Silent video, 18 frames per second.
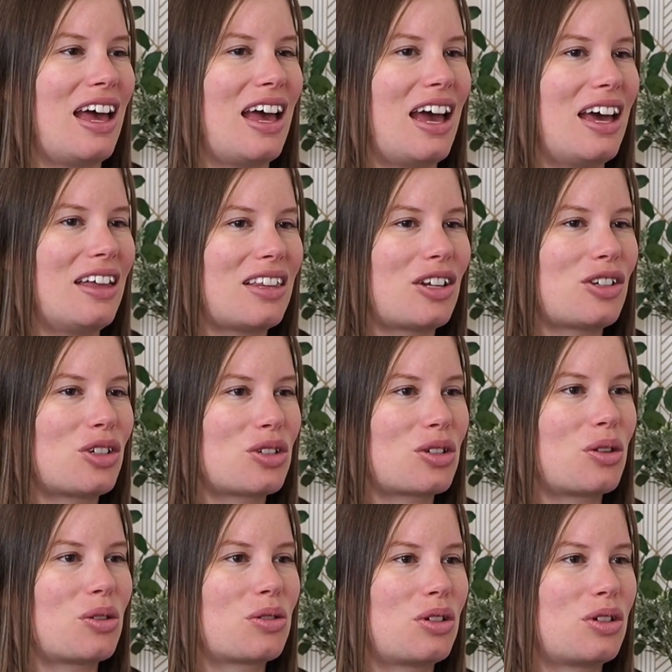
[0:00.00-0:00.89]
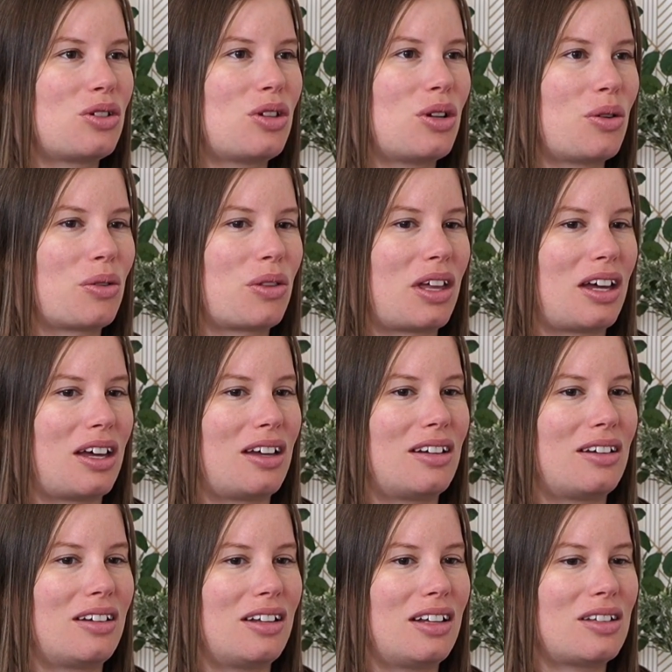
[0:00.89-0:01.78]
And that just goes to show
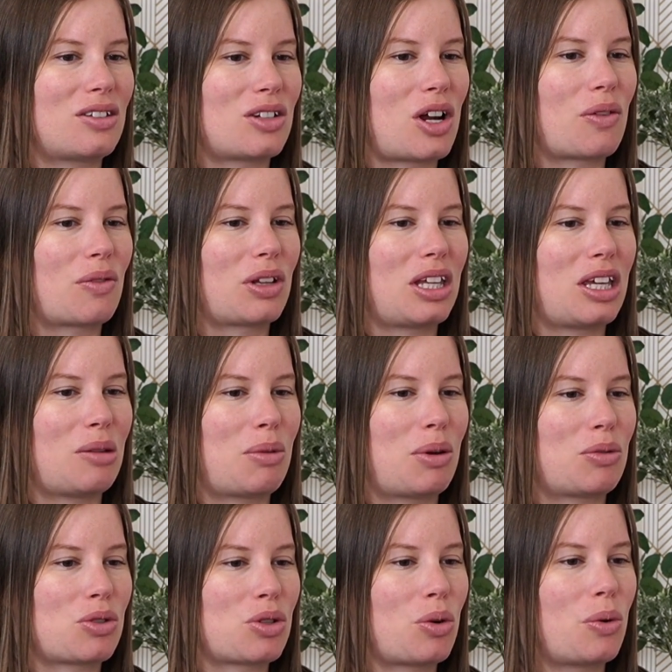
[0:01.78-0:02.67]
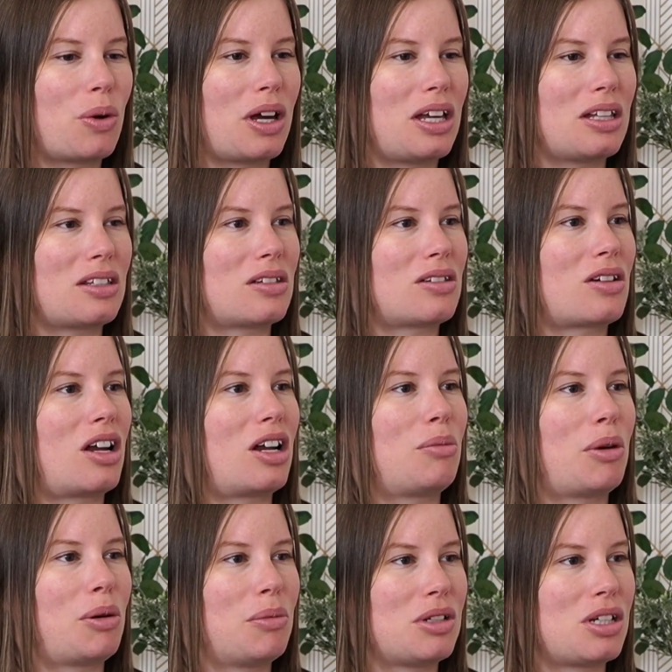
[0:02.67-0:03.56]
that it's not really about toys. It's not
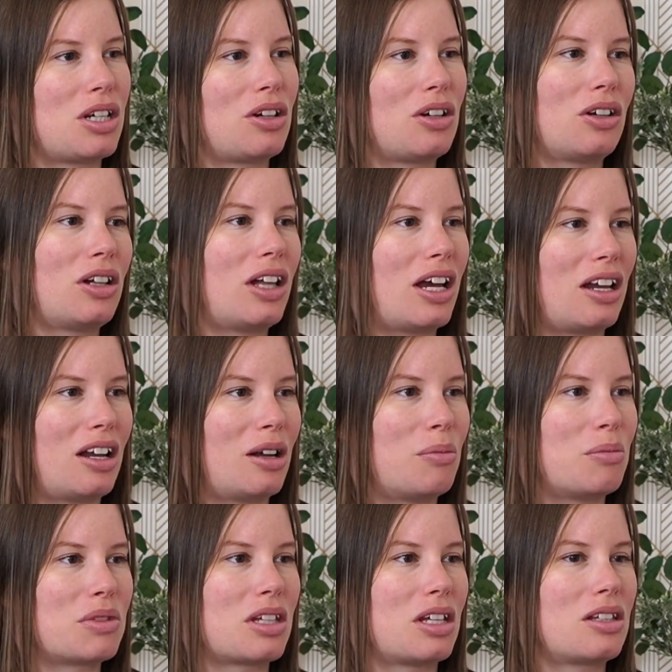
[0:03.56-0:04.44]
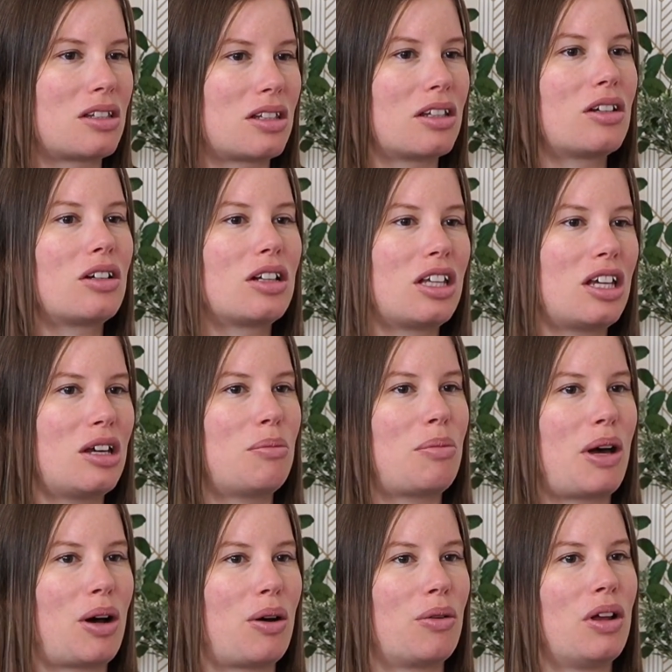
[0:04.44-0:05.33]
about material items. It's literally
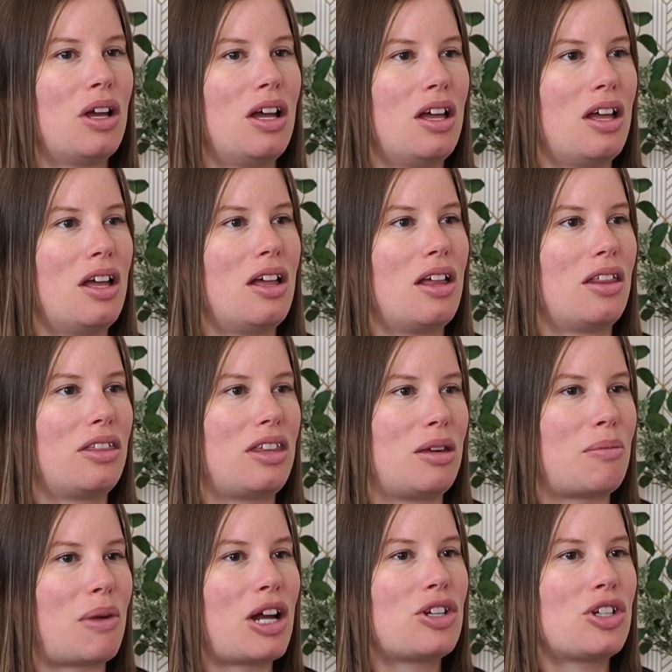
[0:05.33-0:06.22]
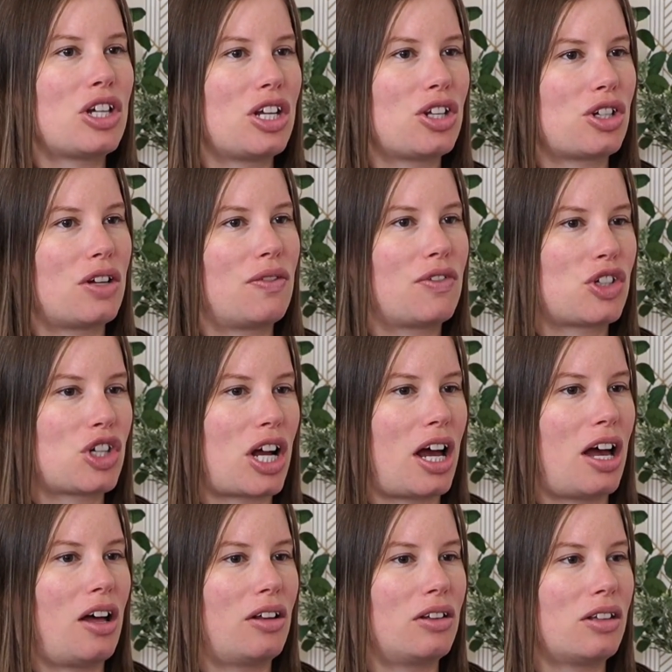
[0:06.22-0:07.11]
about the imagination of a
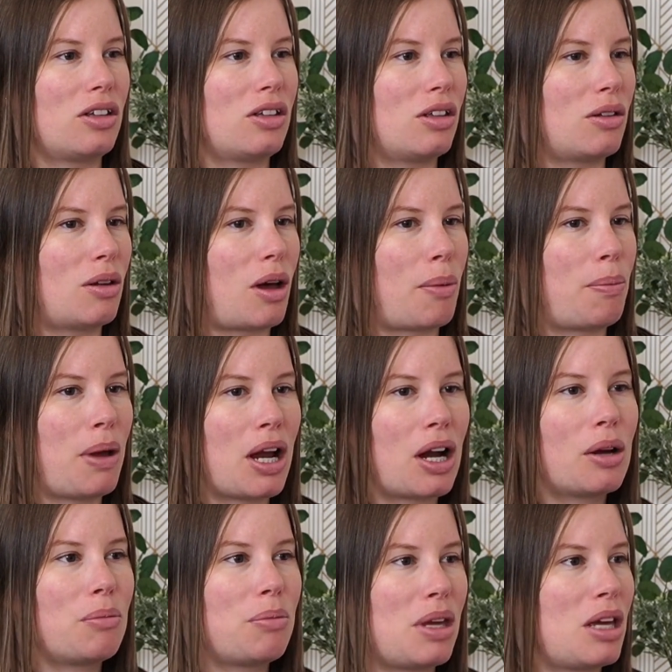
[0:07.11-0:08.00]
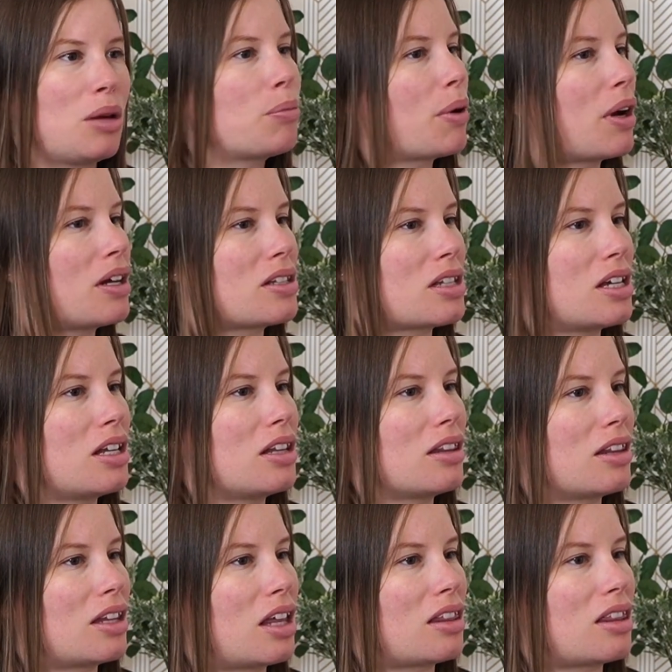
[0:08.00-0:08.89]
child, a parent being
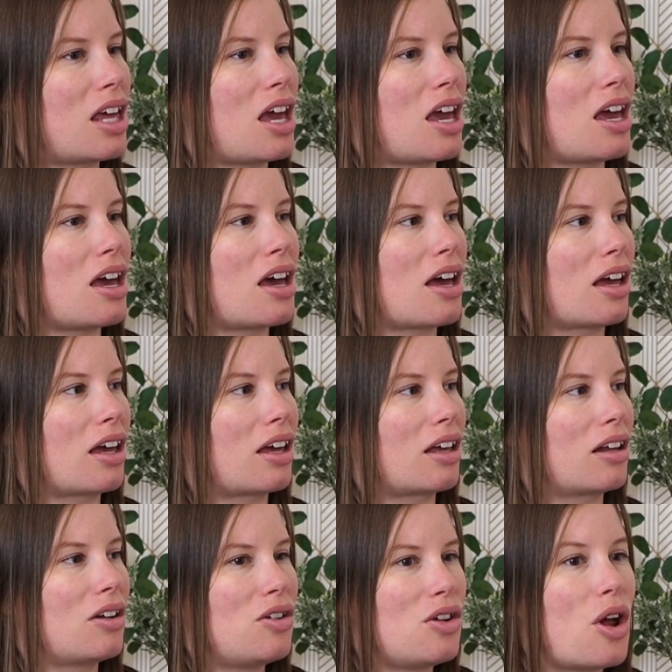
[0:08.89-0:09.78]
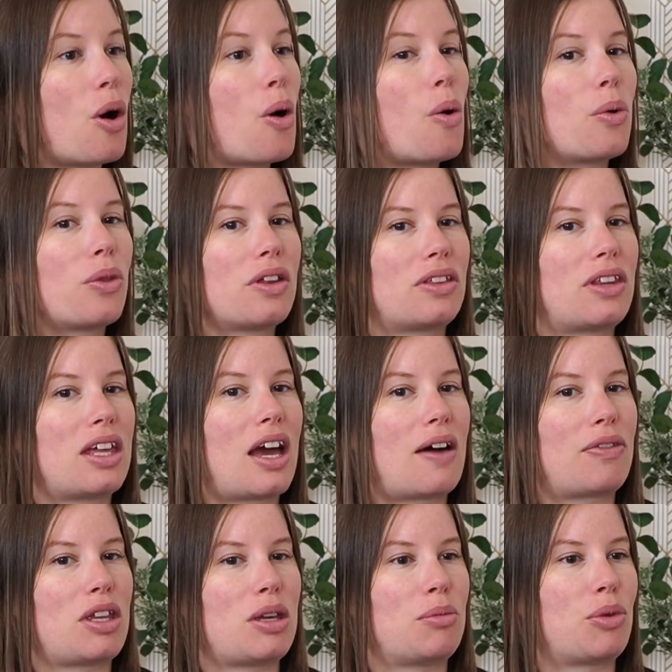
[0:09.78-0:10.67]
present, that they know that they
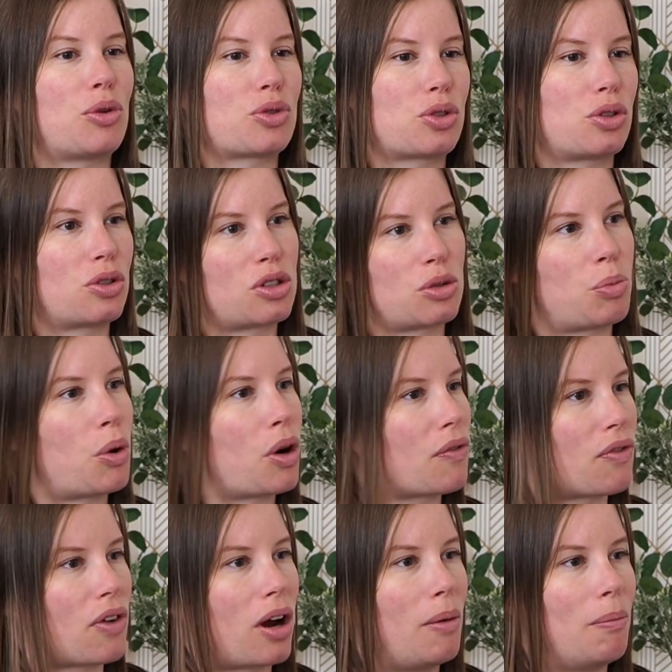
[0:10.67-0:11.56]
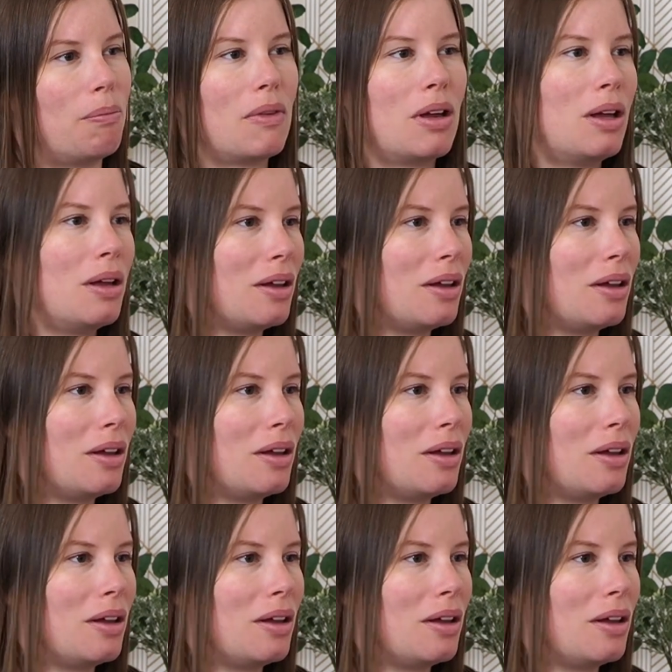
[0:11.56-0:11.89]
have the emotional support from.